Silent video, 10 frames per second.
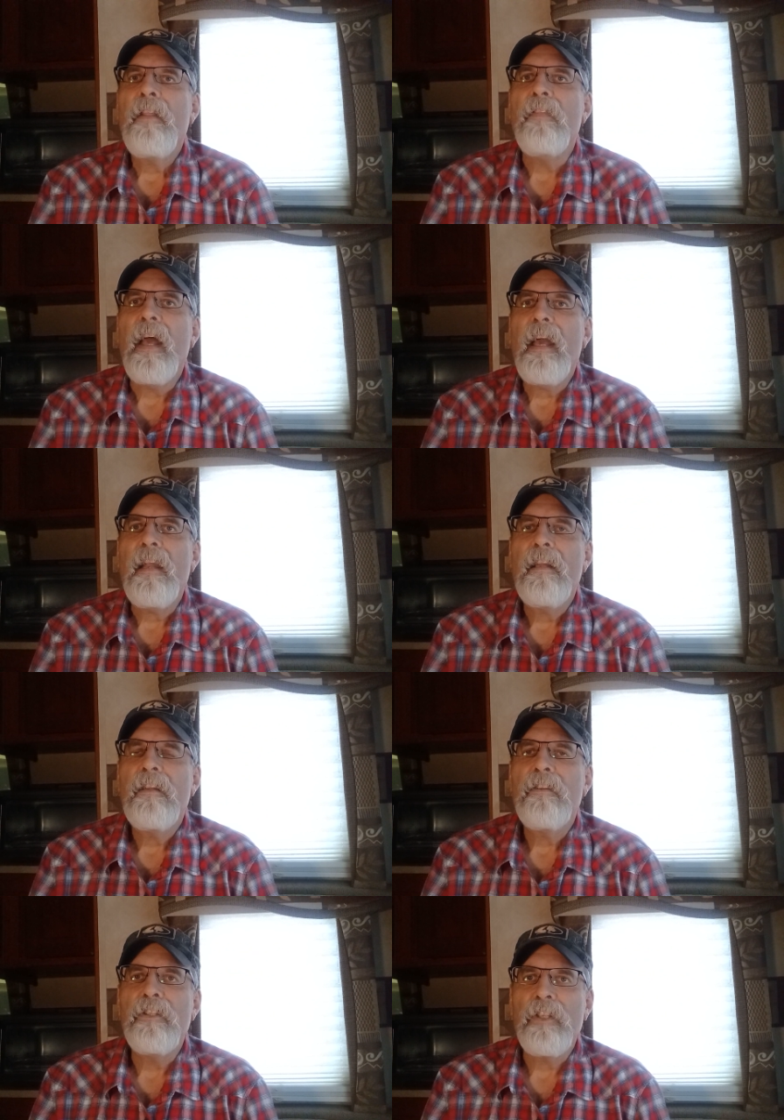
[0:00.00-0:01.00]
That
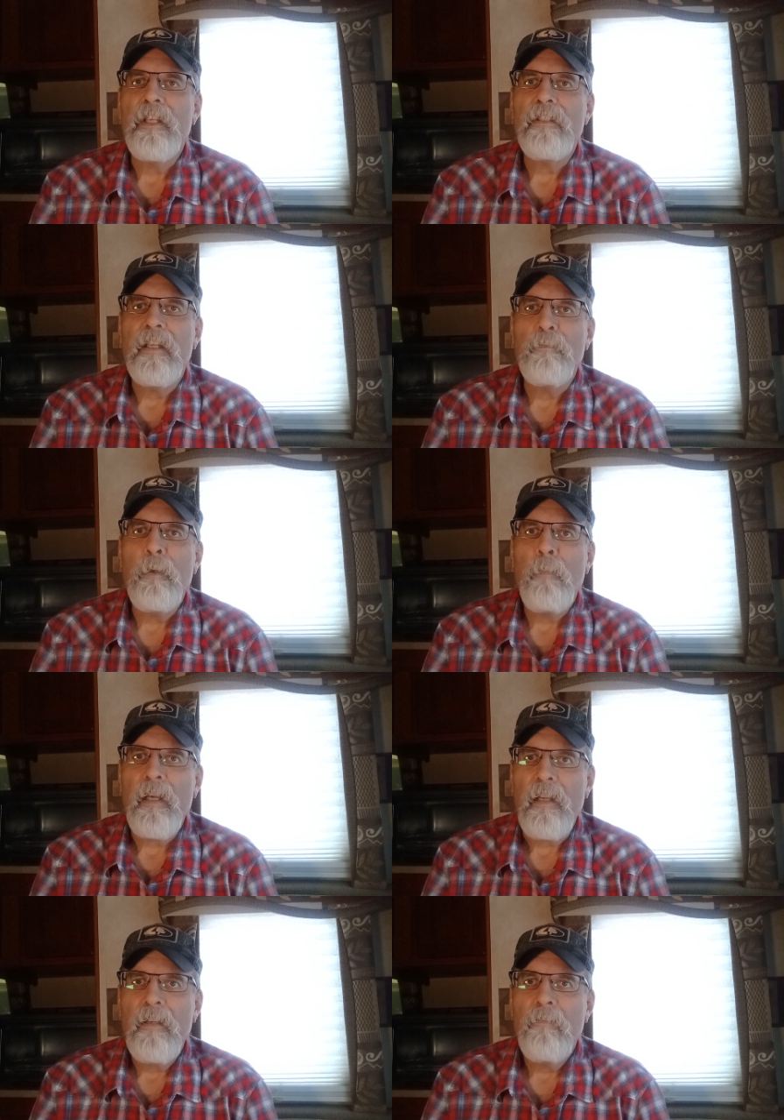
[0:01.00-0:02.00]
decision has been
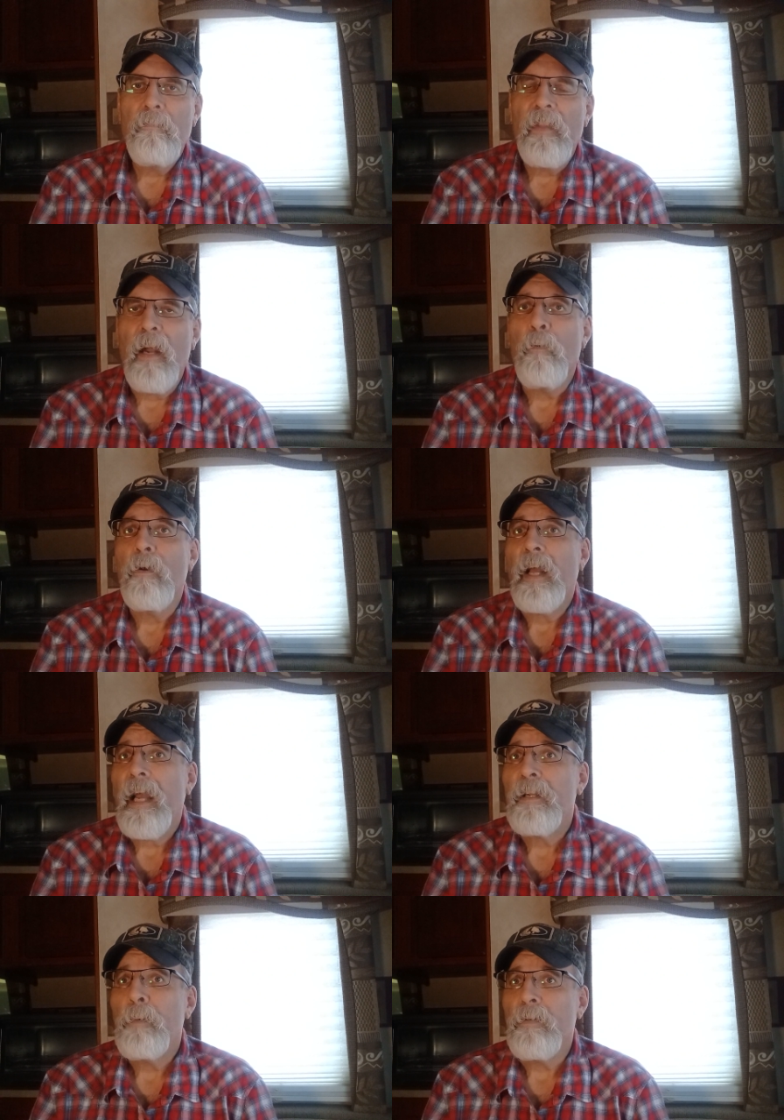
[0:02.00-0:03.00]
made. Now we're going to
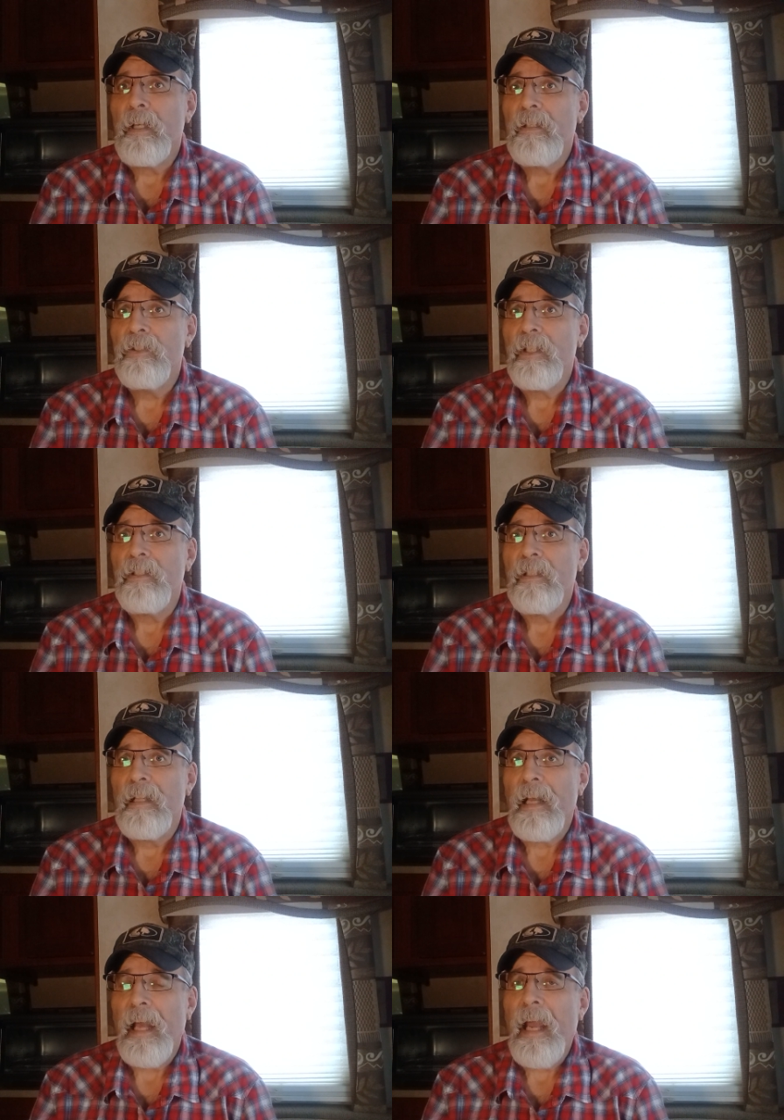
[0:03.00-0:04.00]
act upon that decision. Now
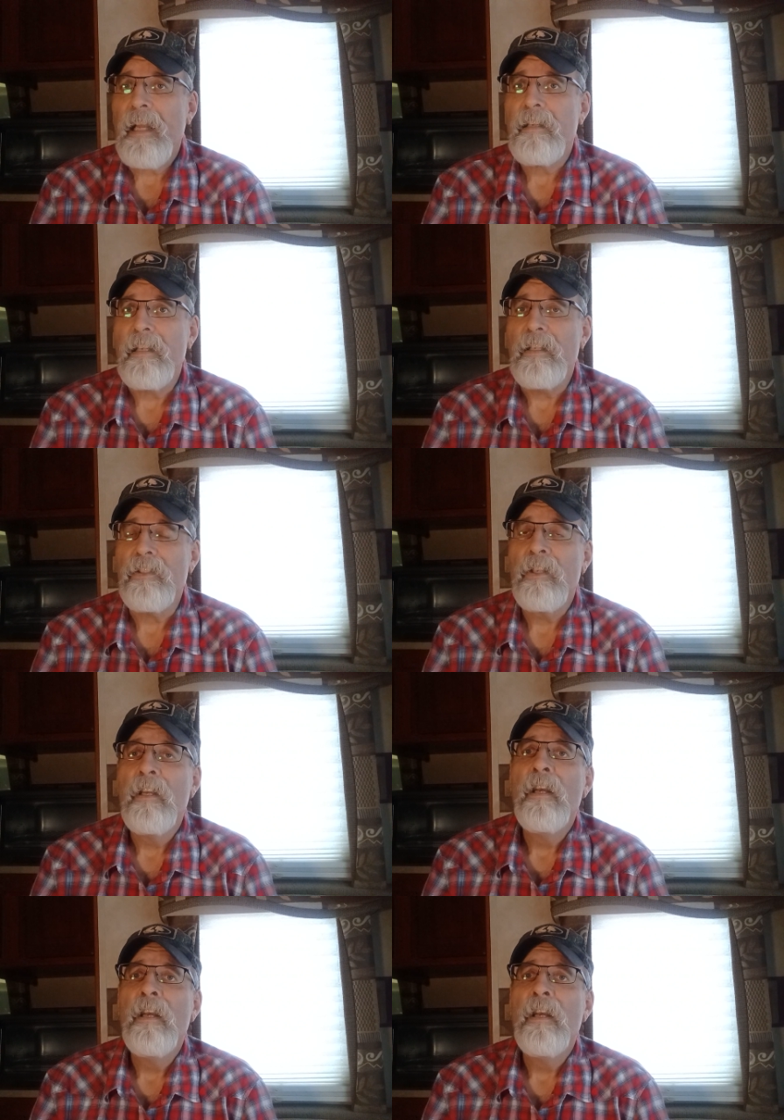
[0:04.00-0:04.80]
the act is,